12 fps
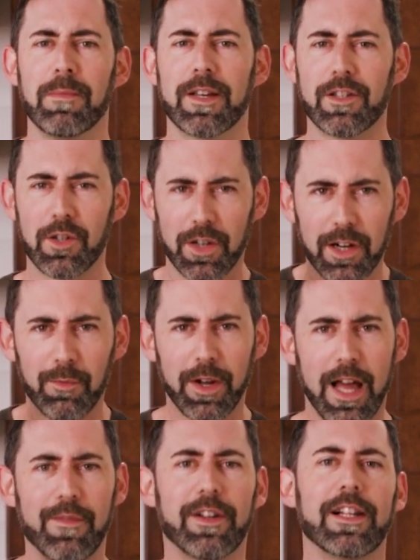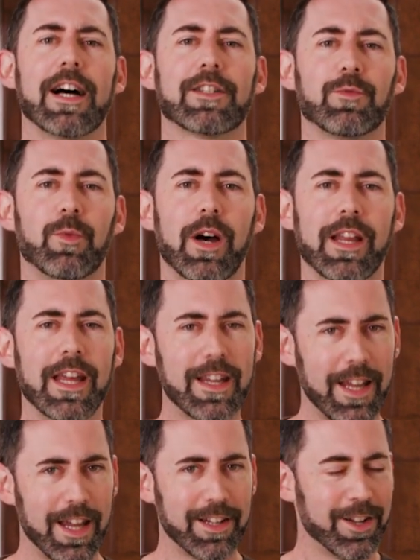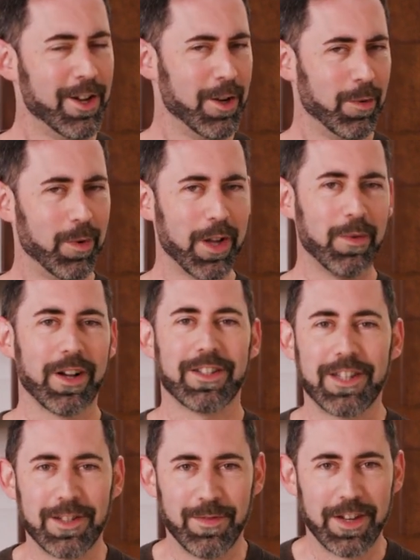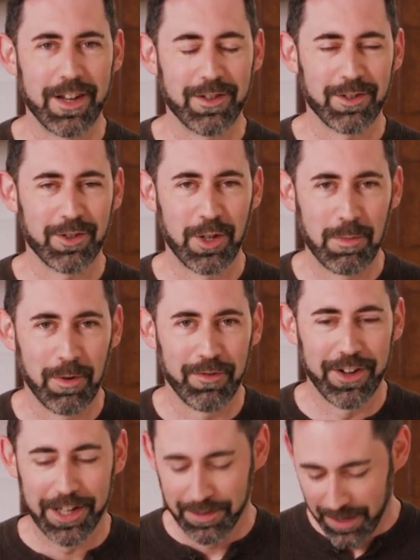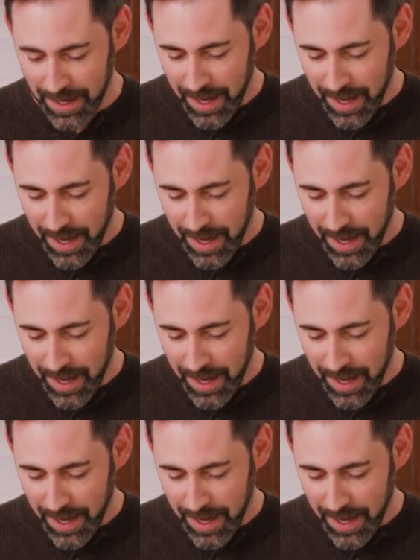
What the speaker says: because you're going to want to have a glass of wine in hand while you watch these videos. They're super fun.